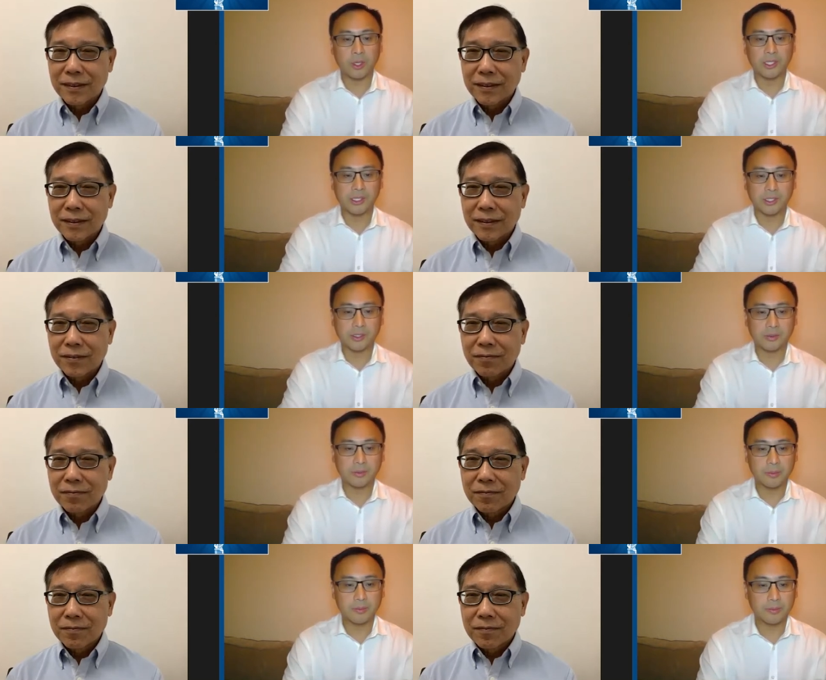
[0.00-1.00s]
Speaker 1: U.S.?
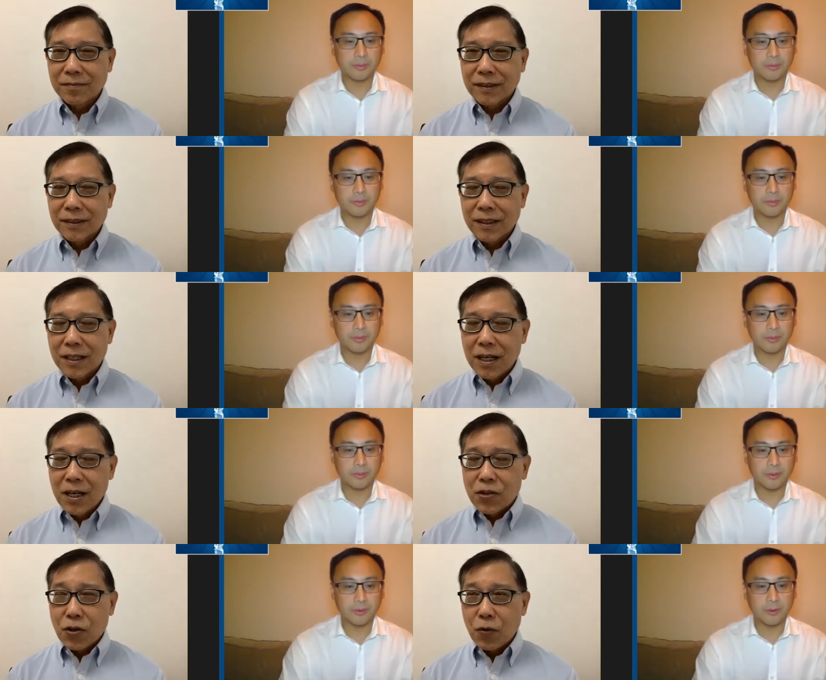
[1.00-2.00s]

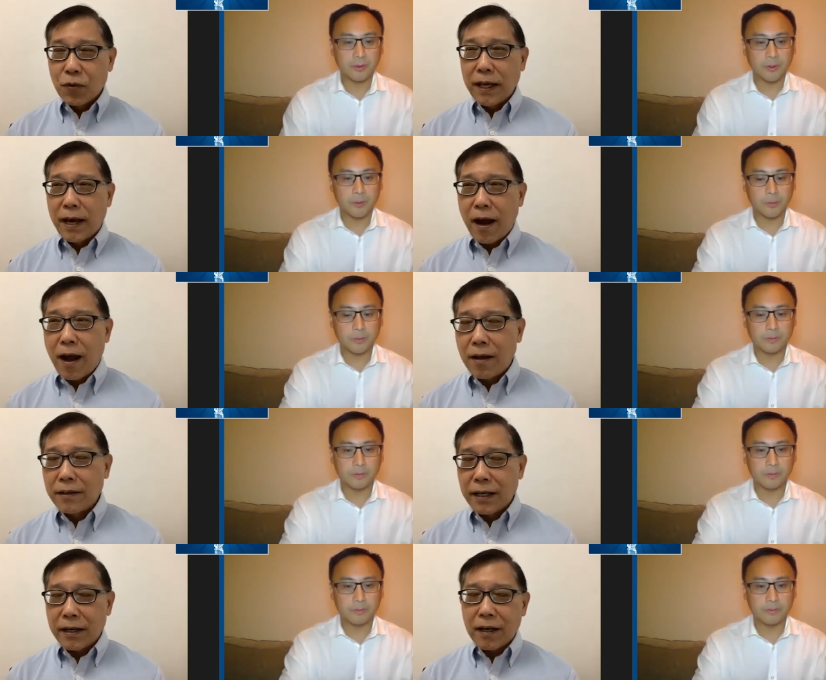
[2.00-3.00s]
So there are
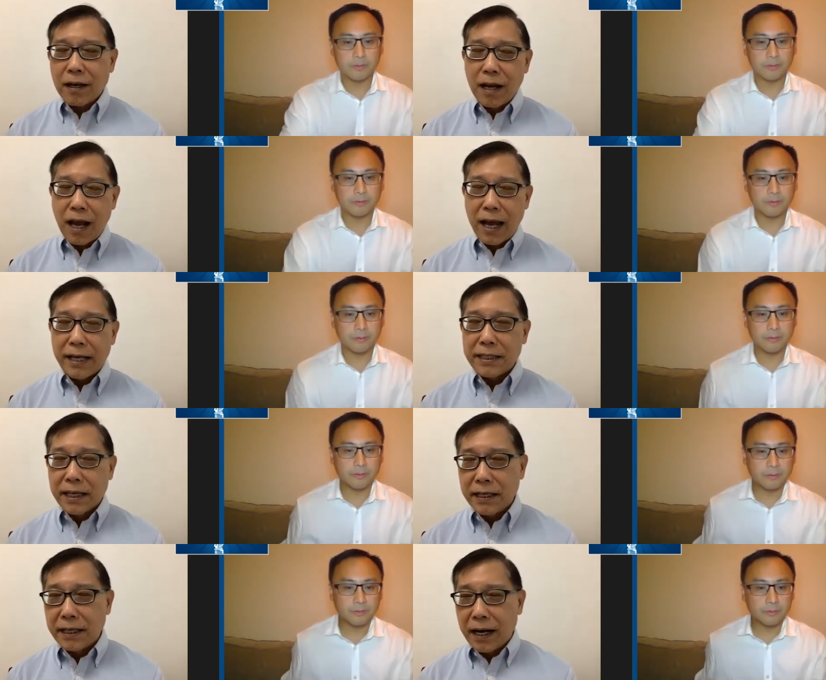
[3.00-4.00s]
clients
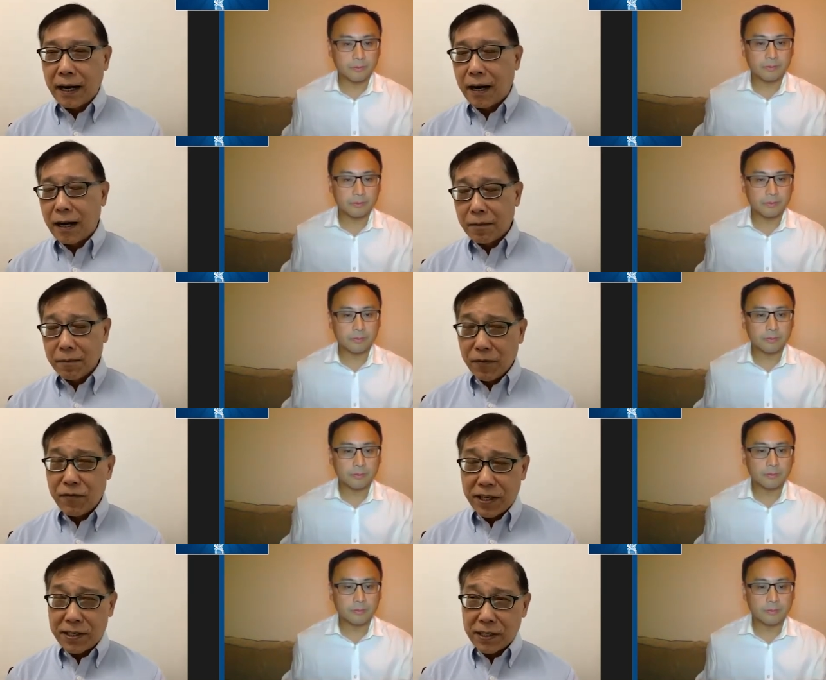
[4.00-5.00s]
and there are
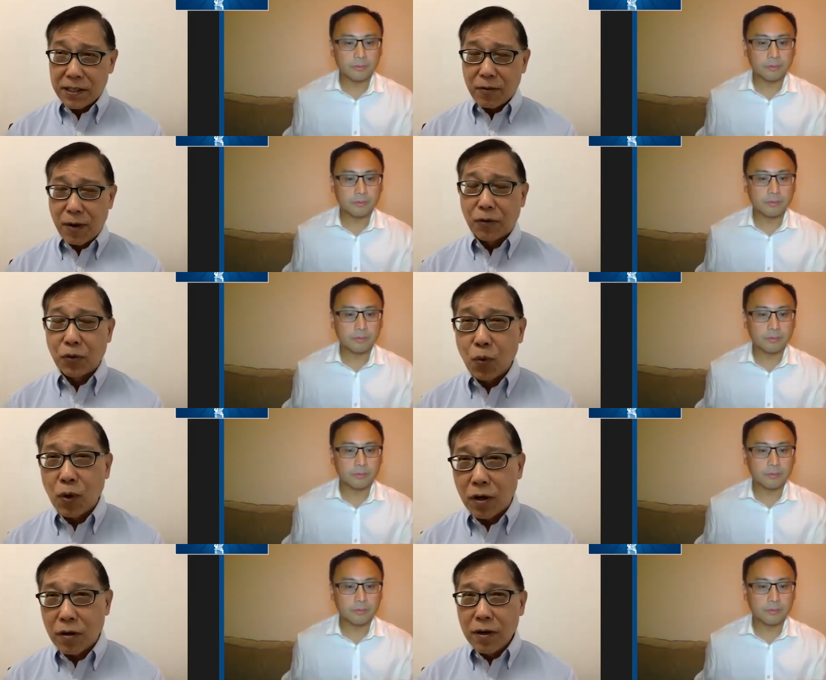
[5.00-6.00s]
investors around the
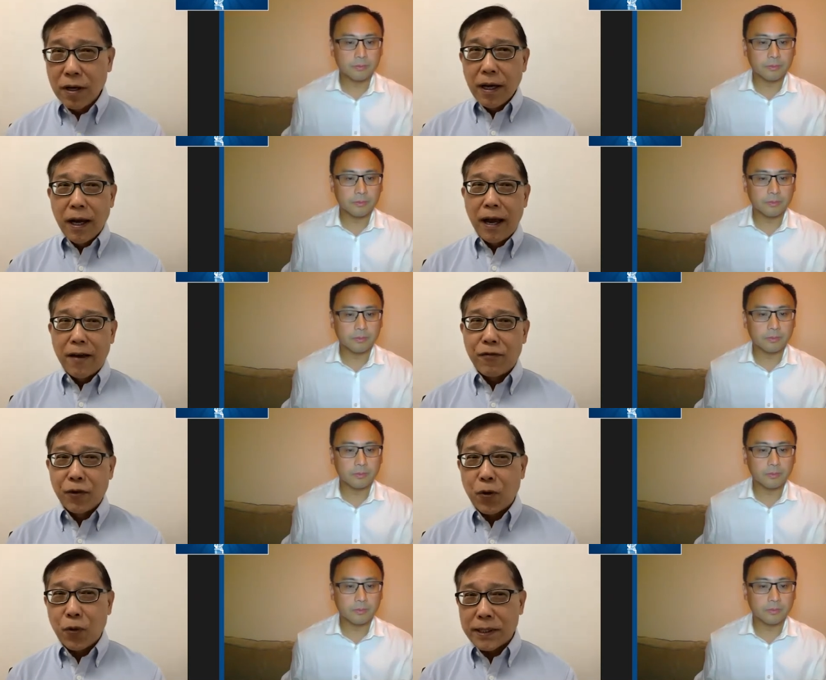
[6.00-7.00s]
world have
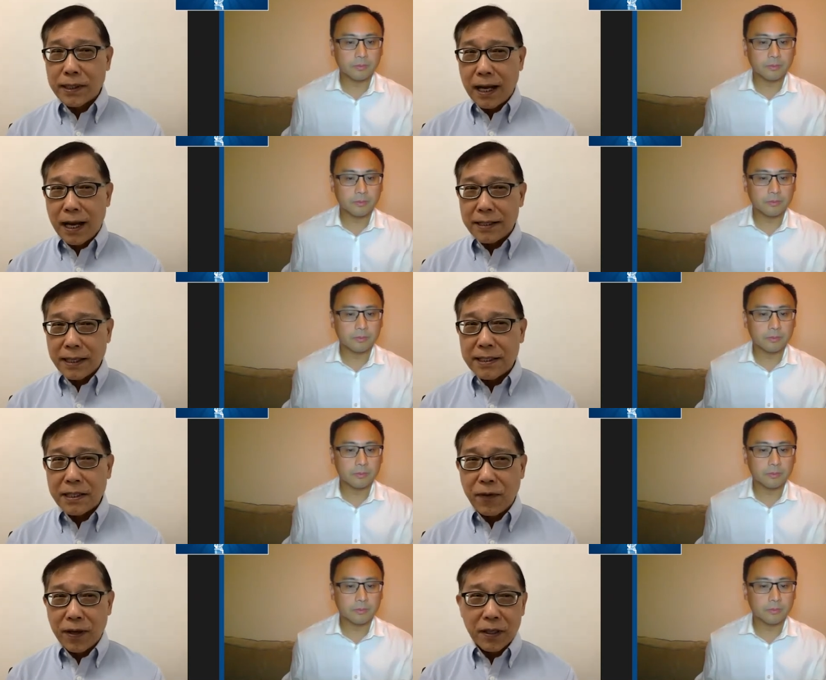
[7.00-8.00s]
requested us and
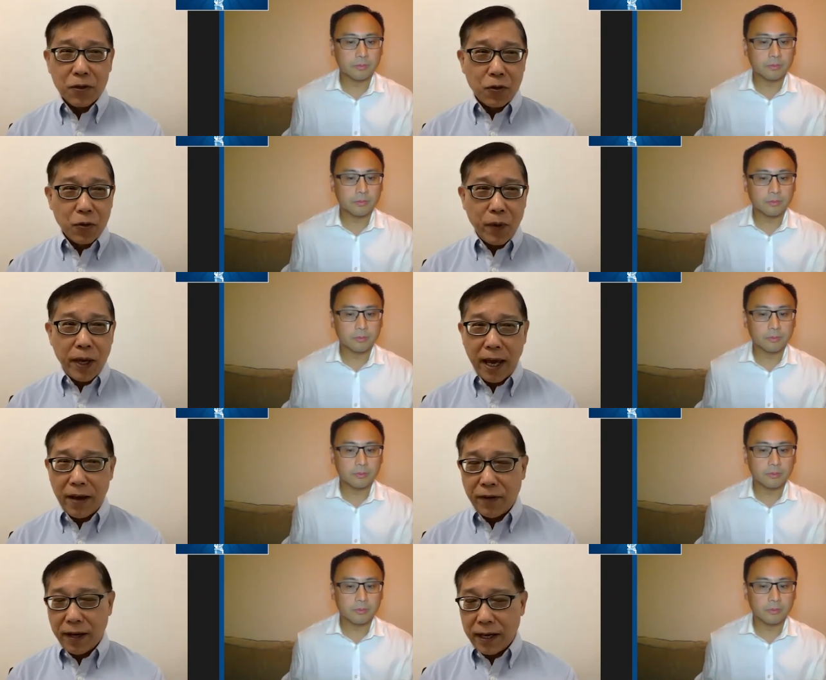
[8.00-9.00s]
see whether could we
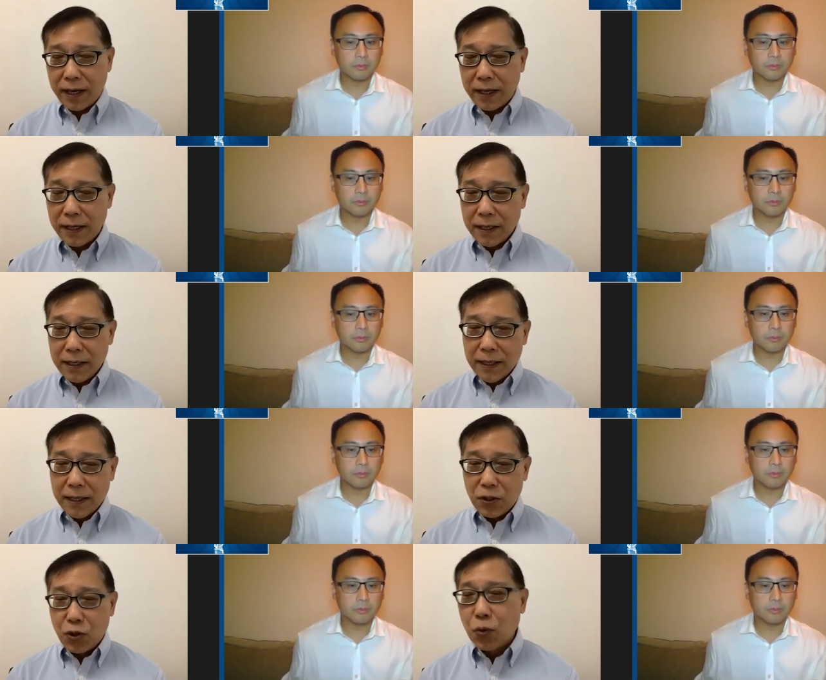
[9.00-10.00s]
have a
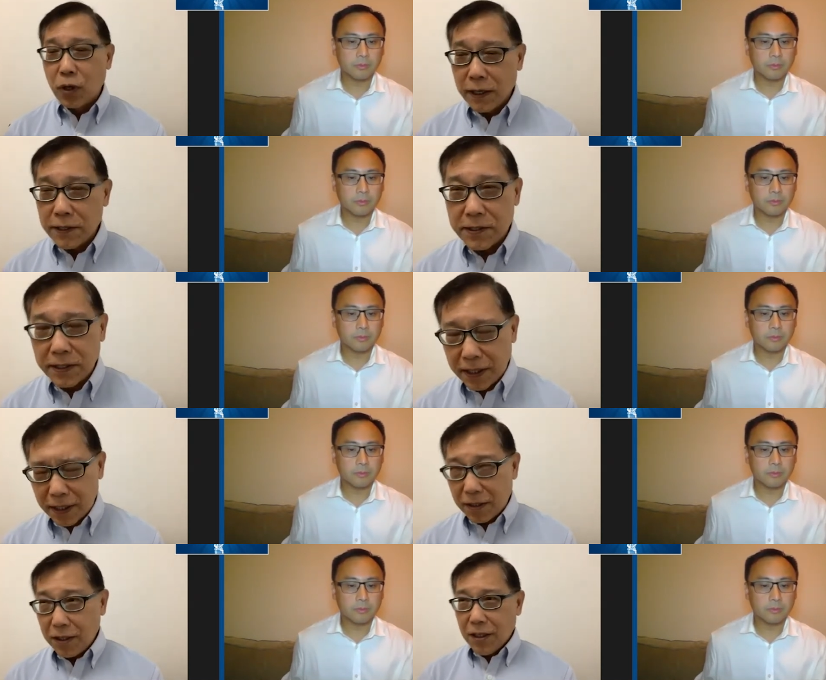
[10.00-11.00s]
dual
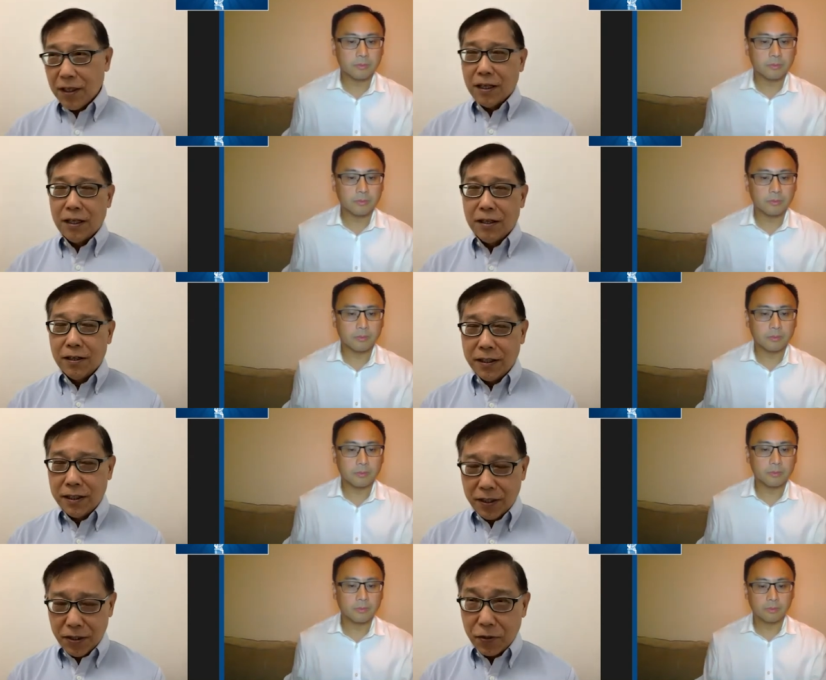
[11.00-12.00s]
listing in
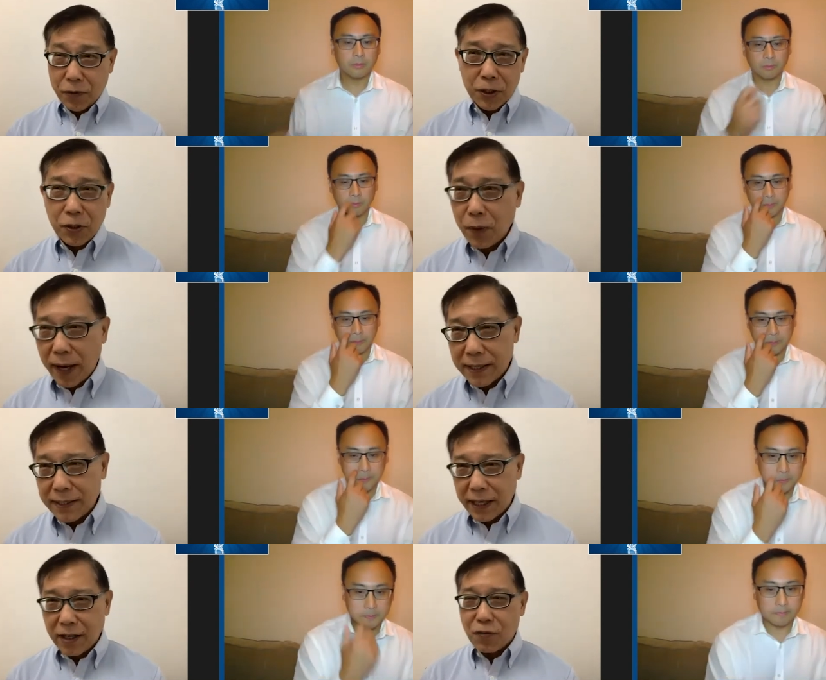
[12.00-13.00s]
the US,
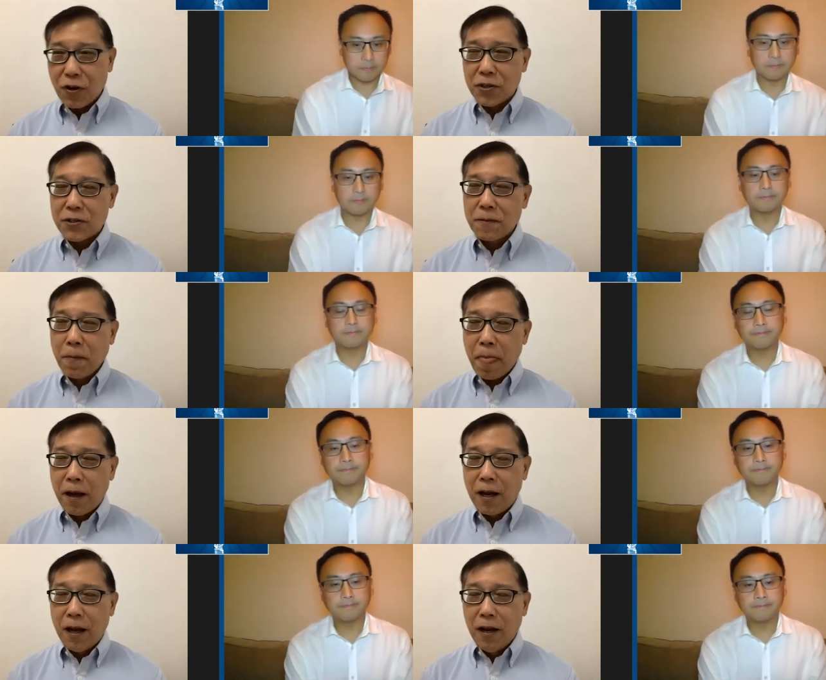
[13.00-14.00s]
and of course
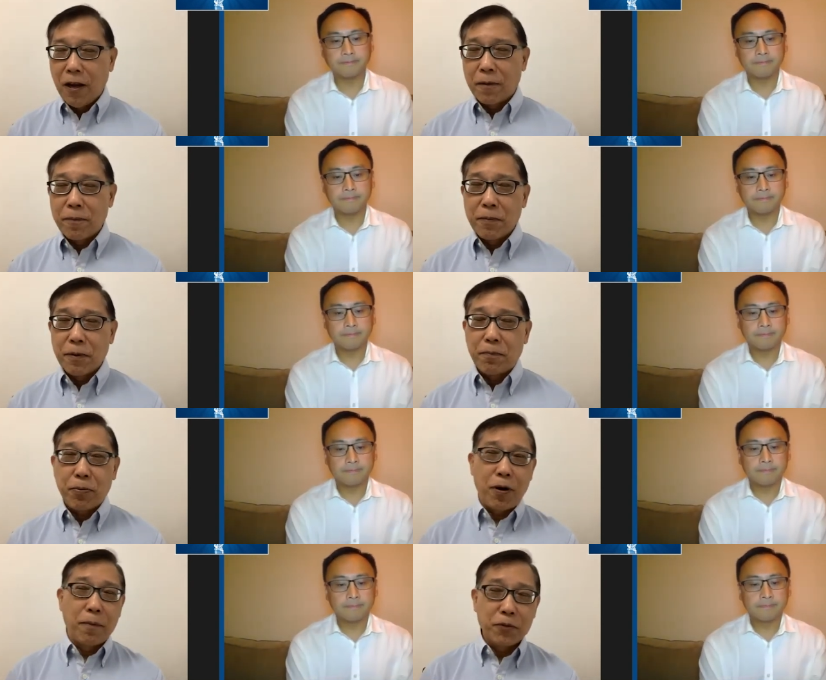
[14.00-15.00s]
a lot of people
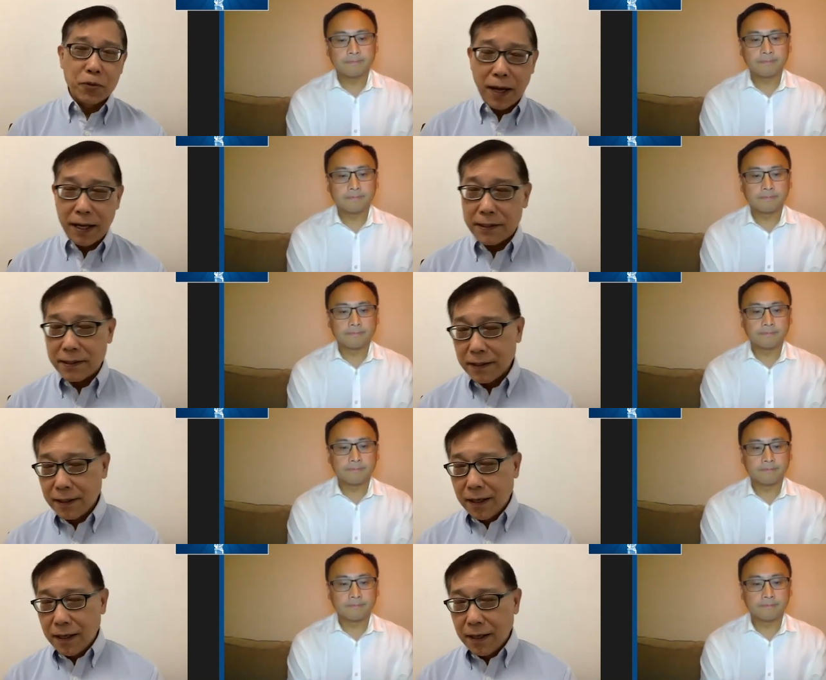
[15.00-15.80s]
prompt to us